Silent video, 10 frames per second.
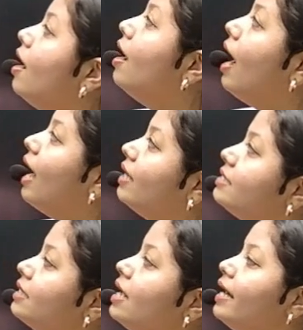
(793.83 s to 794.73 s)
answer
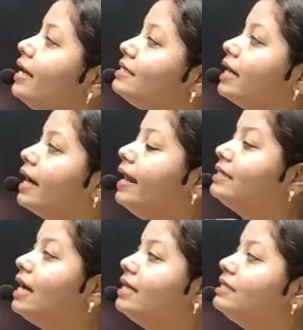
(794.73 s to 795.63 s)
is the correct
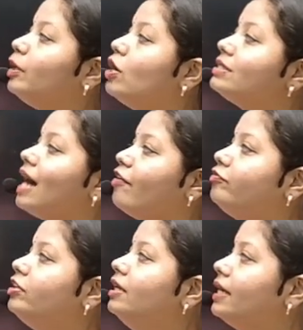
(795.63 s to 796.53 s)
answer, because after
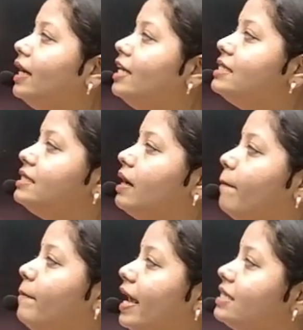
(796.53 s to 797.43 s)
does the
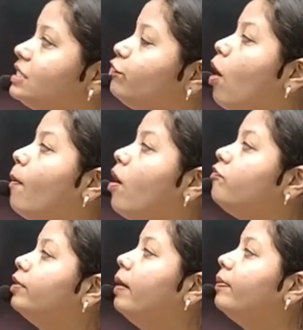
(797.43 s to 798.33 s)
base form of
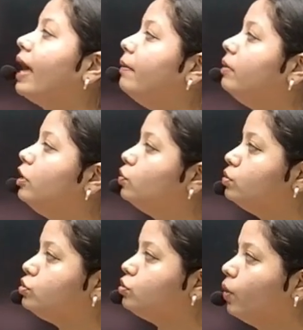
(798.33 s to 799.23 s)
verb can be used.
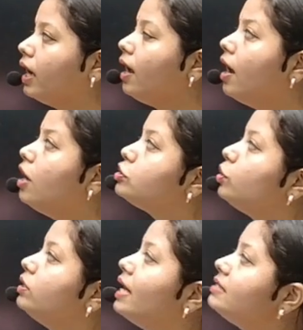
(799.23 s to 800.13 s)
Okay. So
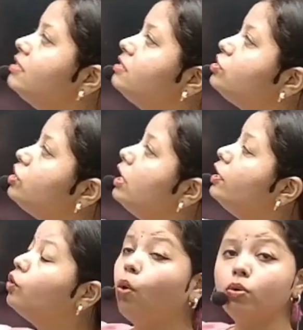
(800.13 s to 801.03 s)
doesn't she
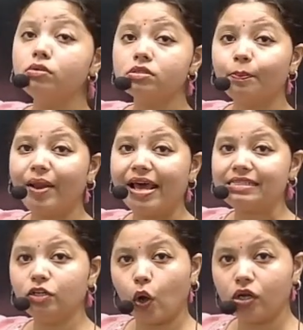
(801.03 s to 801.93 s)
knows present
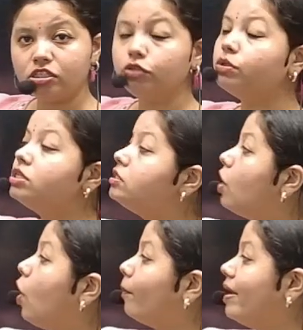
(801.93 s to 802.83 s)
continuous or
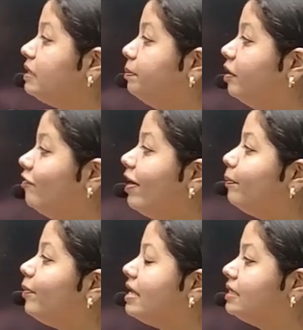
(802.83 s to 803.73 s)
present perfect,
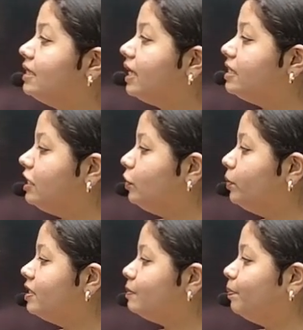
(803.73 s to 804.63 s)
present continuous,
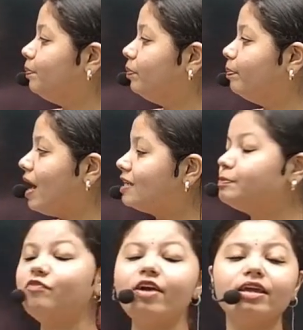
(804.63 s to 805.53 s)
past
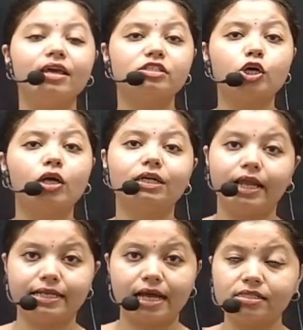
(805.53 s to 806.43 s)
perfect is not the correct
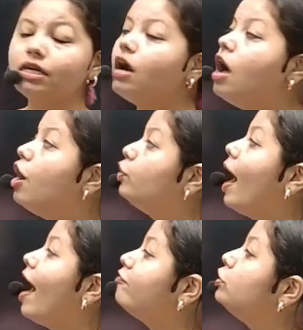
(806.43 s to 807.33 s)
answer. You have
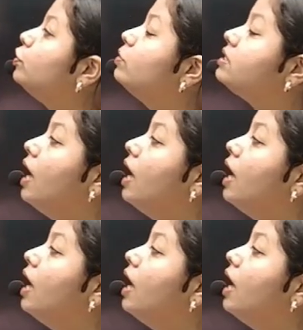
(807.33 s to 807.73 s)
to use the